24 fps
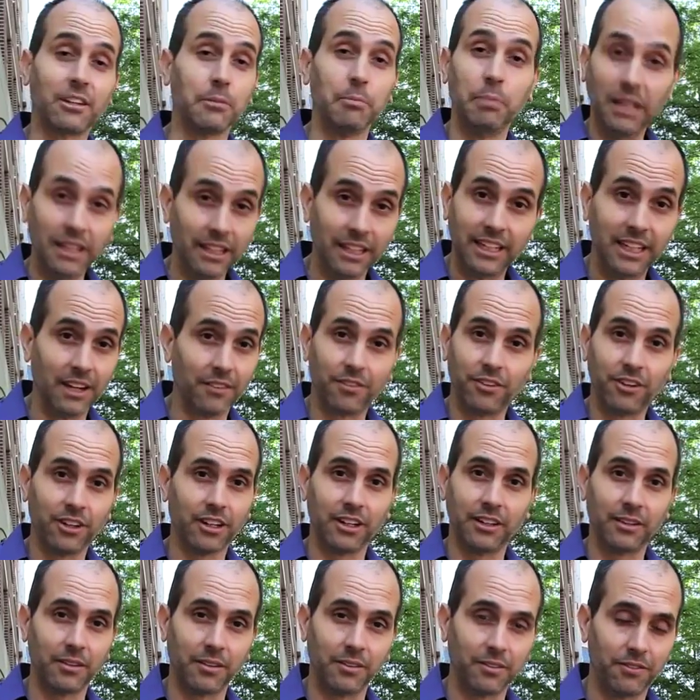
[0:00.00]
is completely different
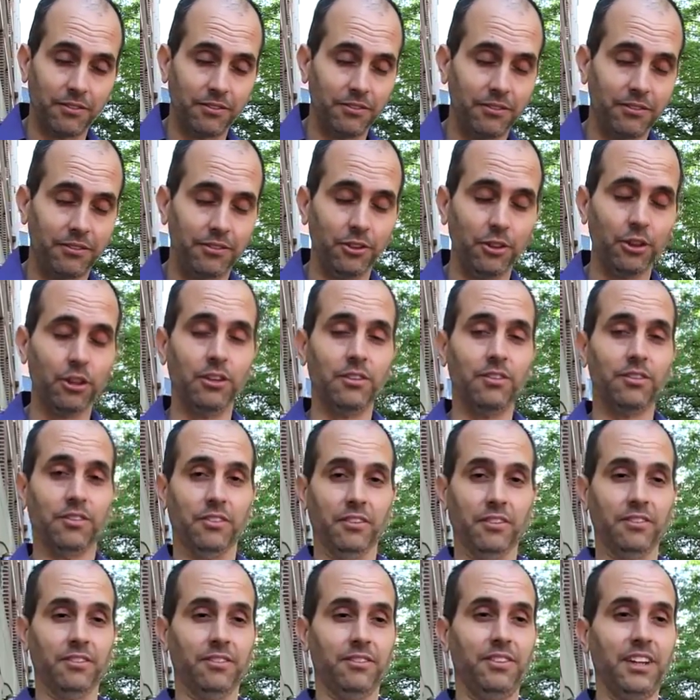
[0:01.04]
and full of
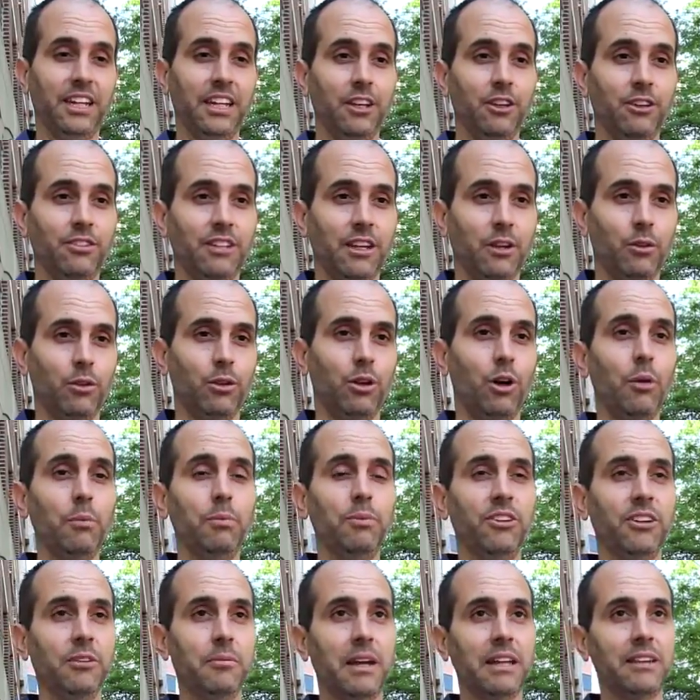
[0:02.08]
videos that will
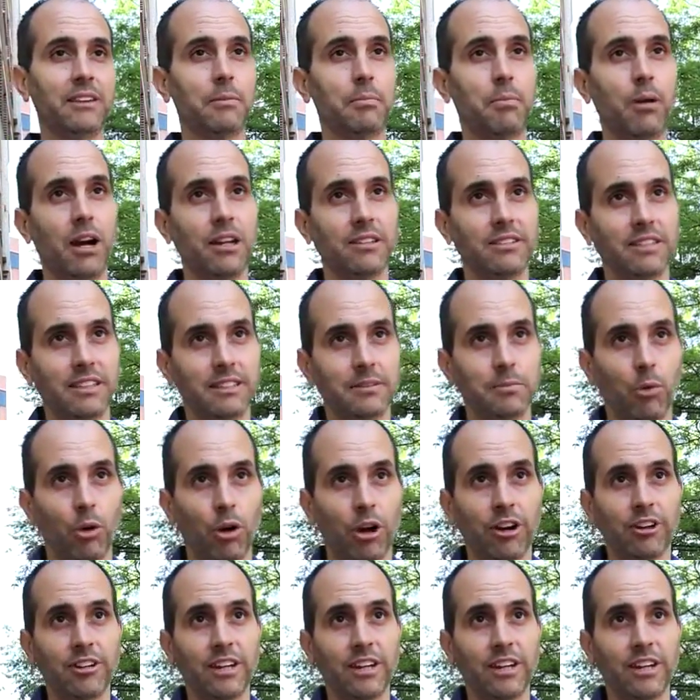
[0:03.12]
hopefully make the process more